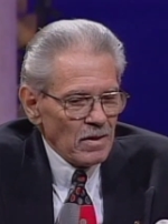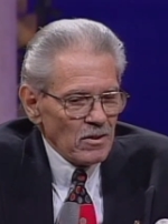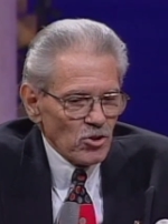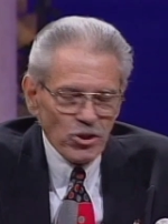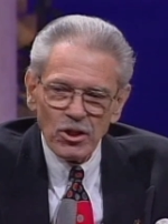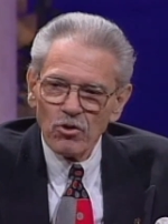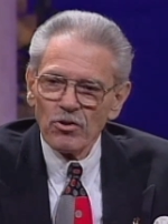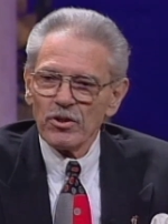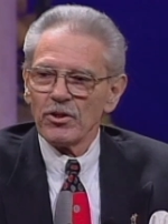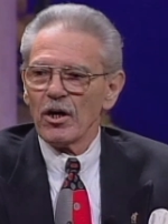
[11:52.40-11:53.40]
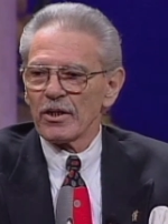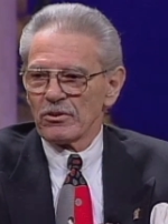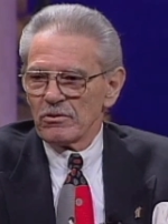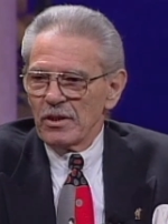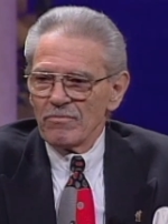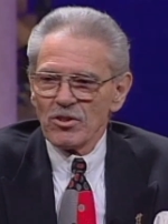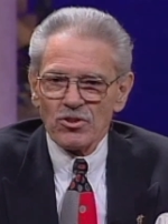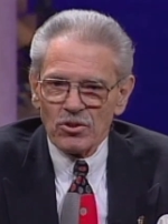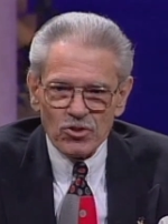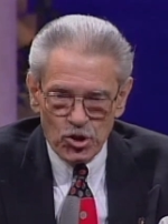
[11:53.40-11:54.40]
So you go to the doctor, and I'm
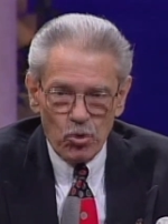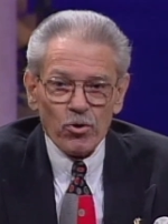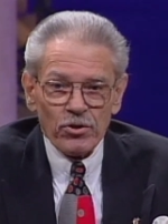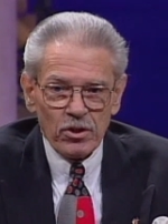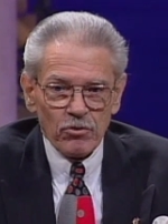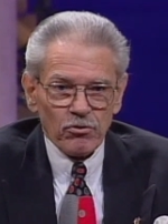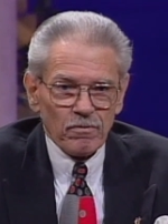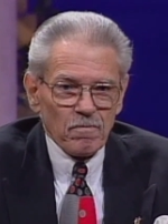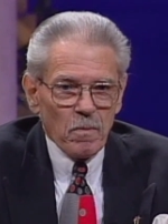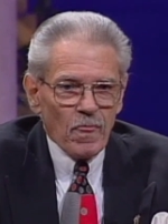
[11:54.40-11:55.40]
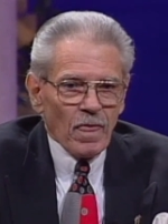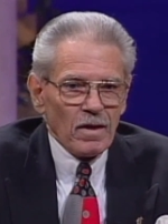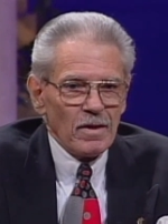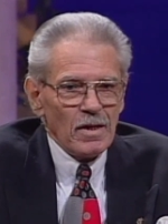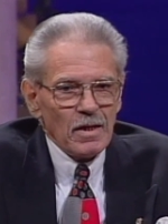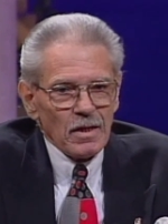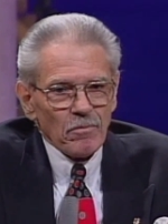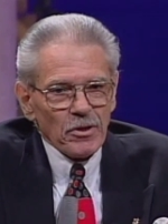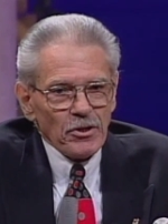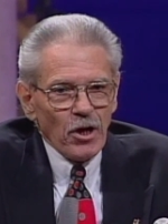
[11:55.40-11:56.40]
just going to shorten this.
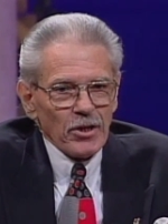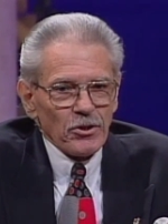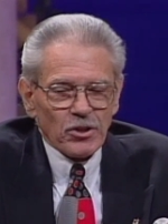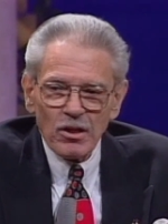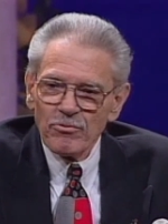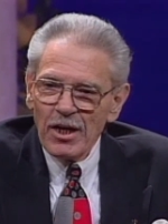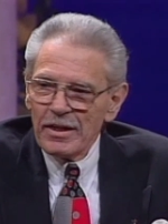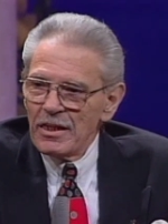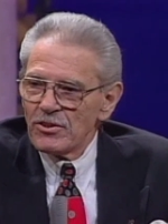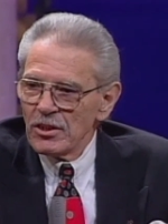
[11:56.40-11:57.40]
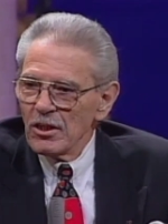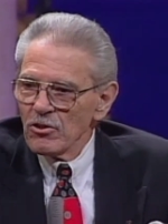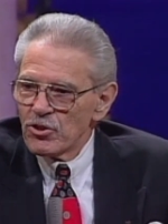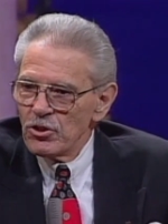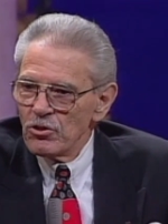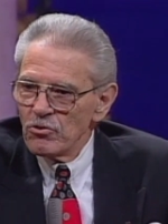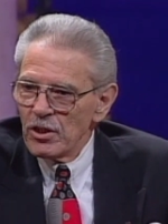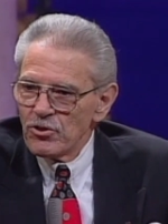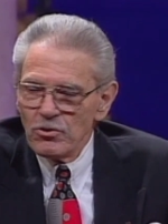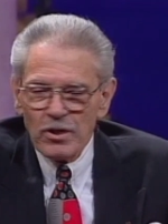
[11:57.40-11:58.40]
The doctor comes out and he tells you
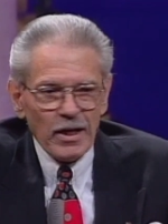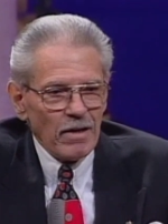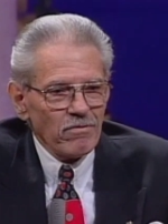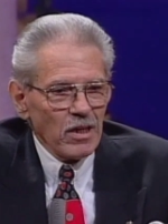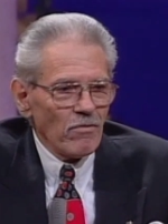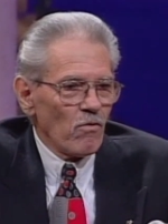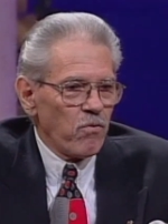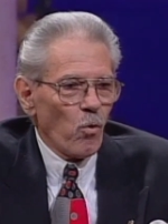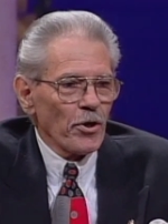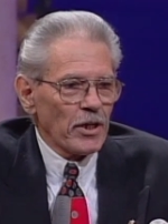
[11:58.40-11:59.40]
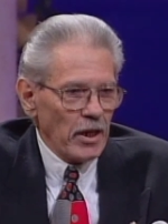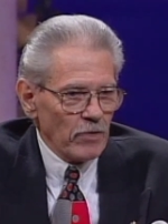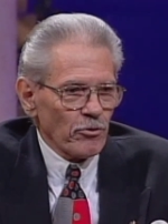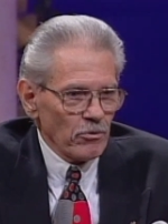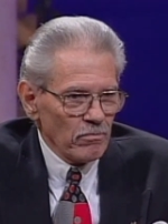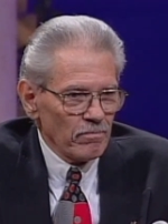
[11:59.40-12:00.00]
that you have level 4 cancer